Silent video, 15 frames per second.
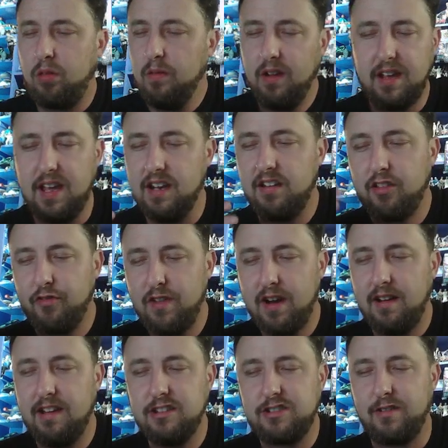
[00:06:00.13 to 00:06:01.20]

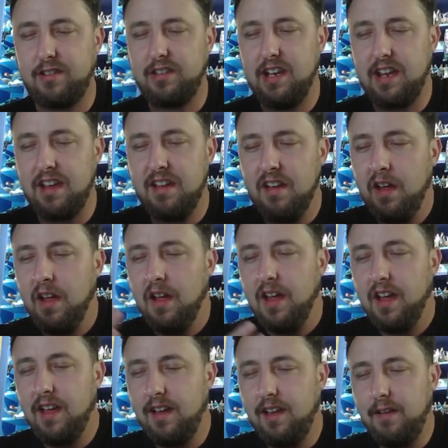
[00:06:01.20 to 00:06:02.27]
very interesting.
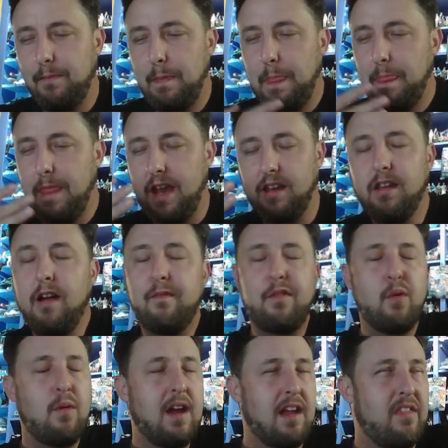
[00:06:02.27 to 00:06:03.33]
I love the
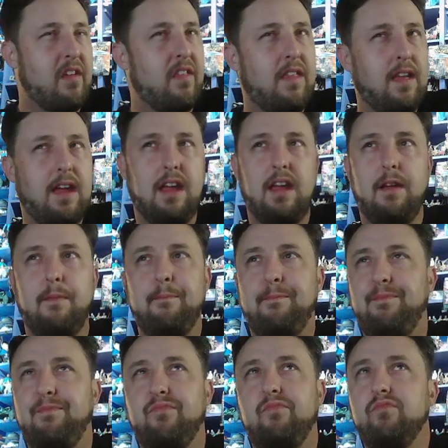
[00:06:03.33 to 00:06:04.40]
way that they
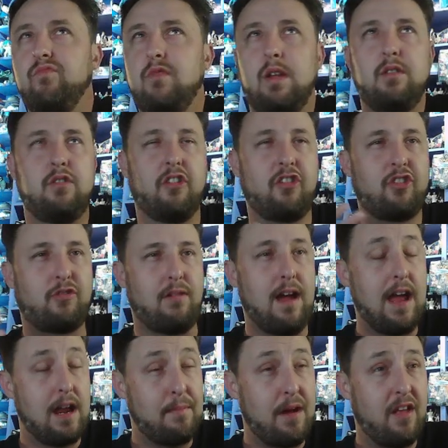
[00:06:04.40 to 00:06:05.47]

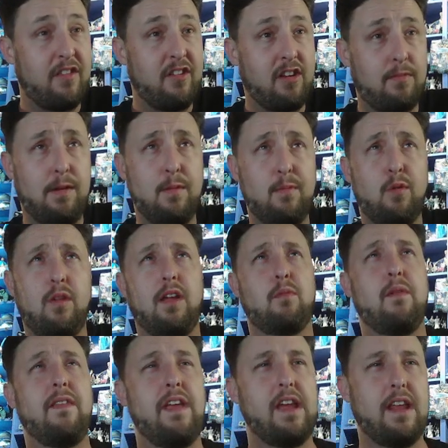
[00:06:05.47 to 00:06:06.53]
describe how these people, like
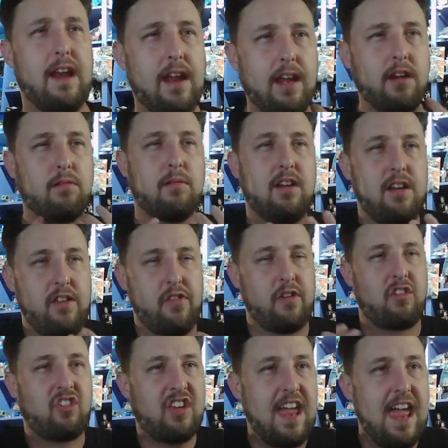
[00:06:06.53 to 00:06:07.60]
when they get angry and their
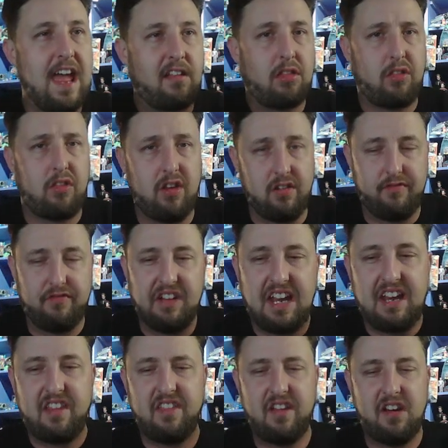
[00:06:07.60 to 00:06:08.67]
sacks
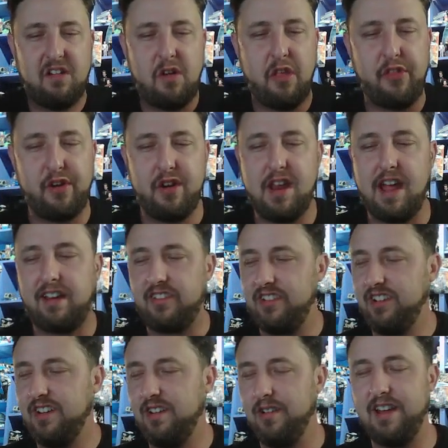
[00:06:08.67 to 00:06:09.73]
inflate there on their necks,
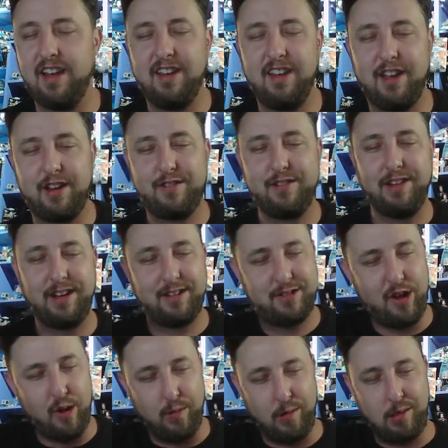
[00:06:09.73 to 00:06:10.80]
like
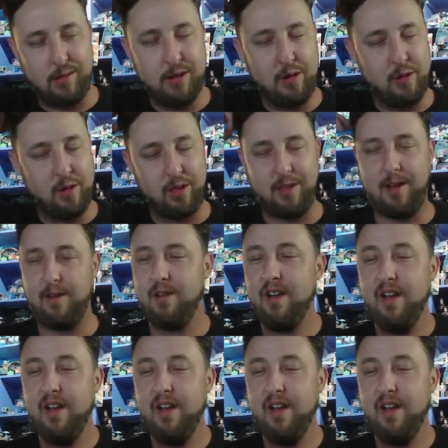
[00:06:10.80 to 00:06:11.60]
toads do. So